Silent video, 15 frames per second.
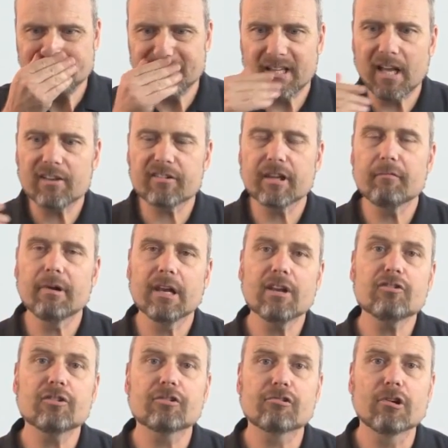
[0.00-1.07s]
Lastly,
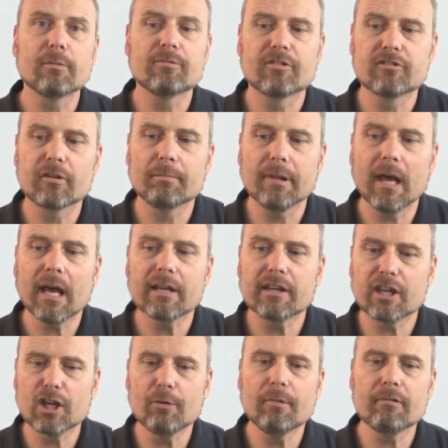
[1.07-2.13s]
religious groups supplied
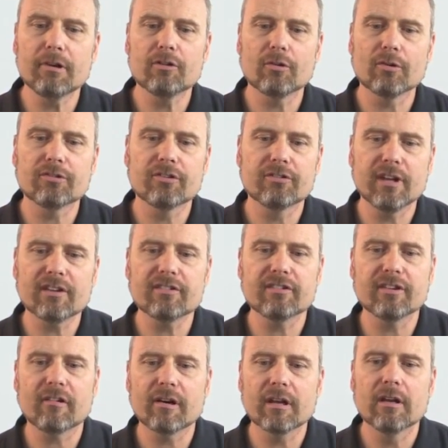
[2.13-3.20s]
the human resources
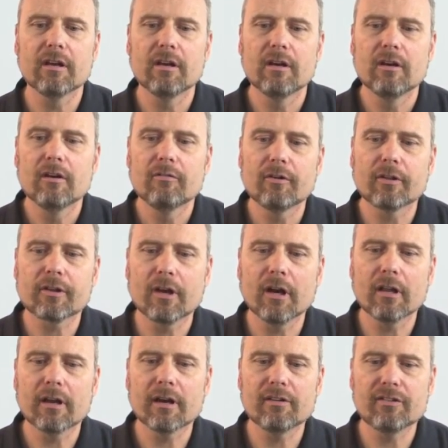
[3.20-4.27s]
necessary for the
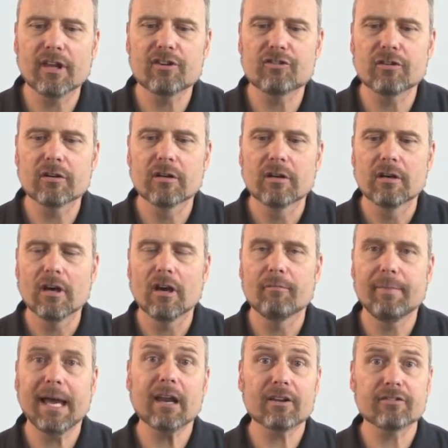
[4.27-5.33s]
colonization
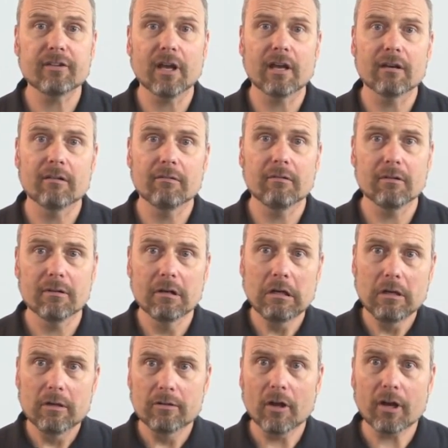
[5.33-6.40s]
of Palestine.
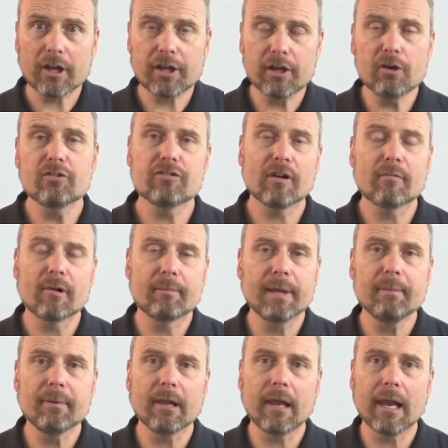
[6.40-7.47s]
Not a huge number of
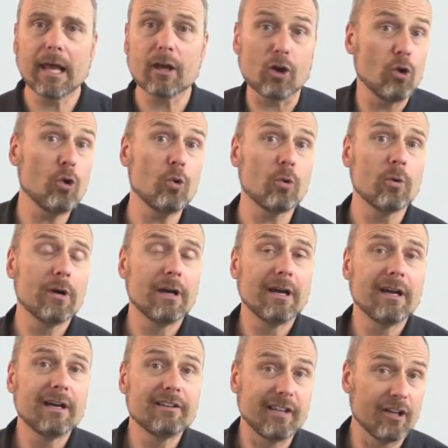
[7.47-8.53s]
people are like, ooh,
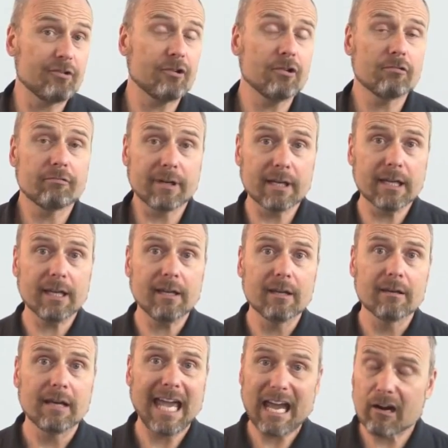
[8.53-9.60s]
desert,
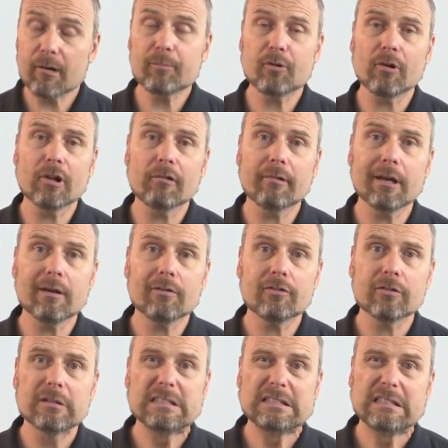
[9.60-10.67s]
really? Arabs all around?